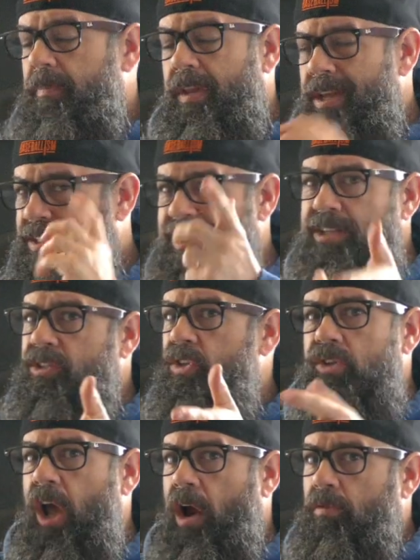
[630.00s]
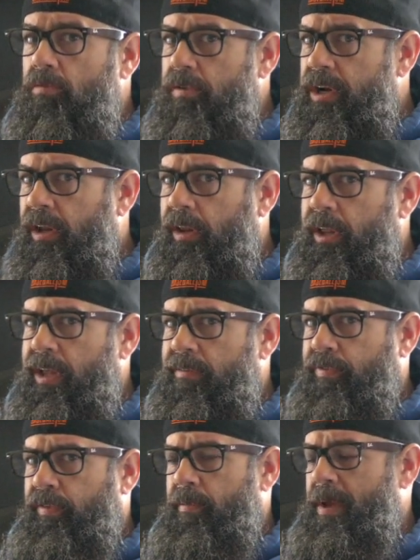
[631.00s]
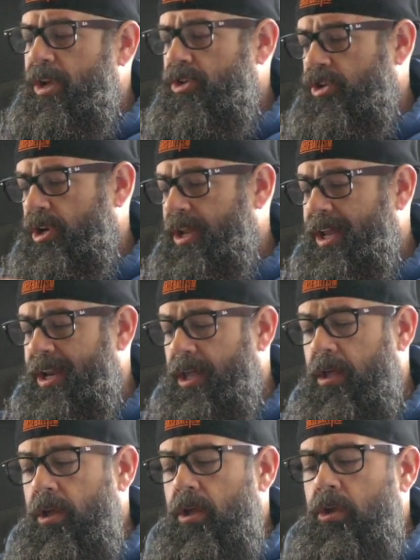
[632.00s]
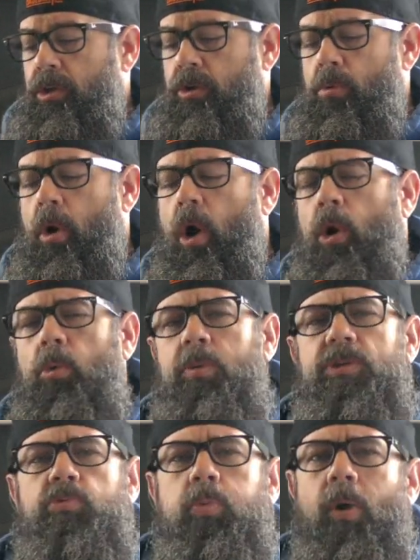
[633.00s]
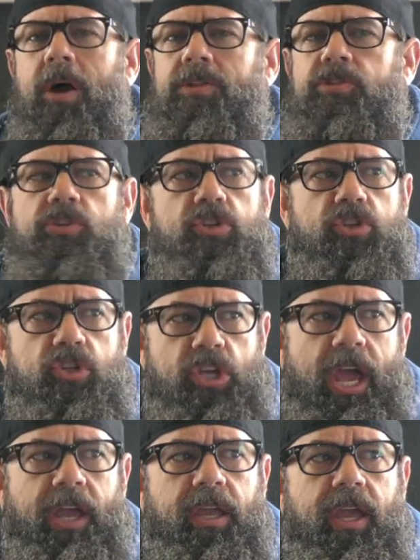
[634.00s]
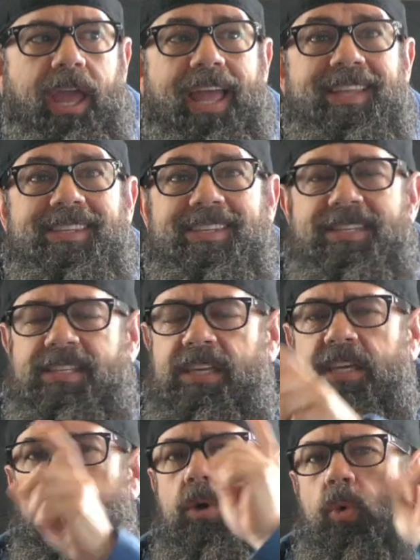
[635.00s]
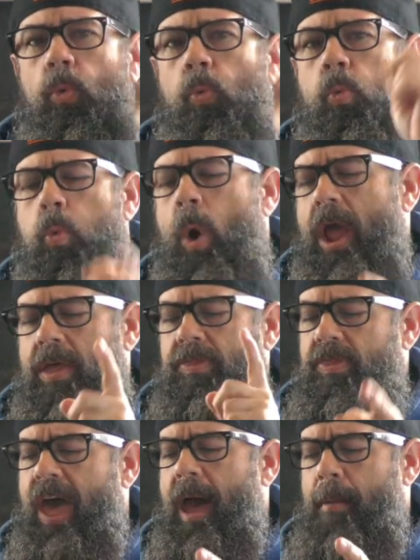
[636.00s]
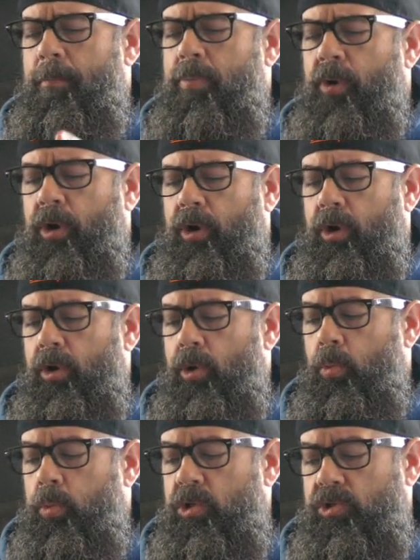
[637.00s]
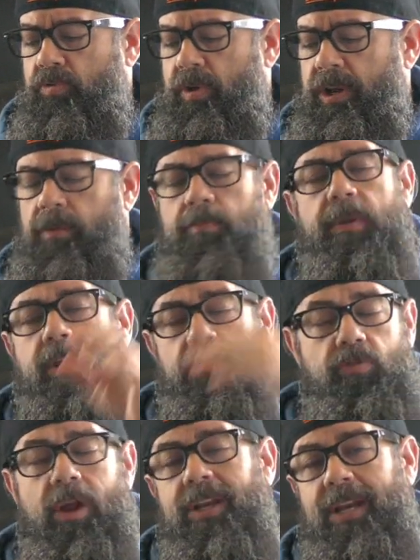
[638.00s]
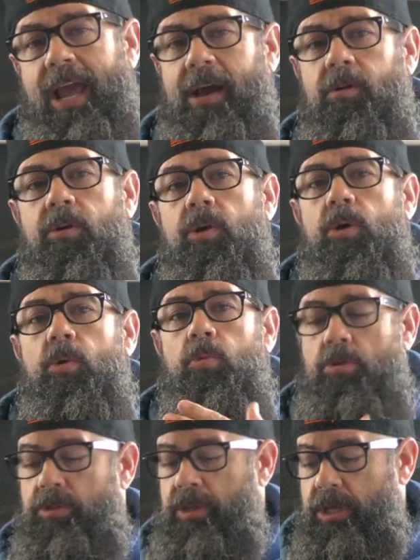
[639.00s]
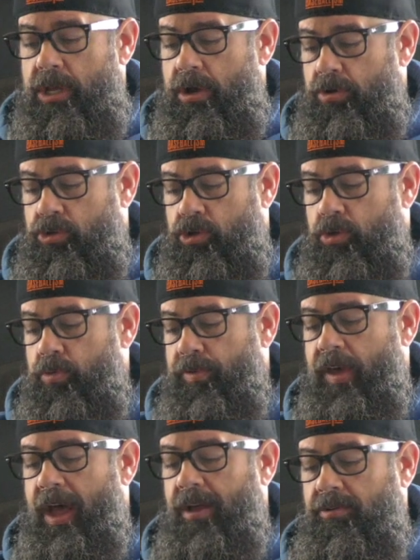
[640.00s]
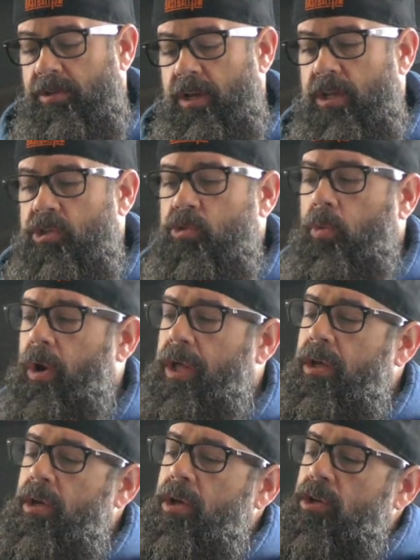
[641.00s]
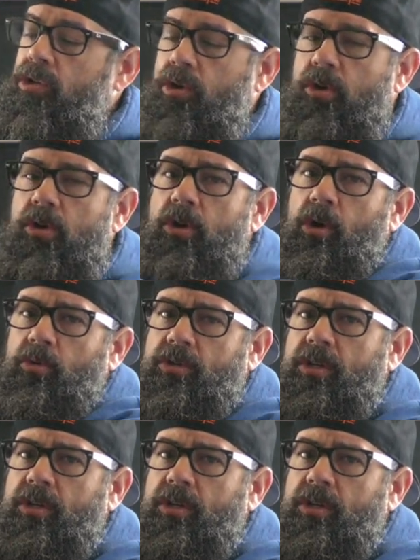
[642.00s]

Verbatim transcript: since it's got real information in it, you always want to check and see when that book was written because right now we're in the year 2020. So you can go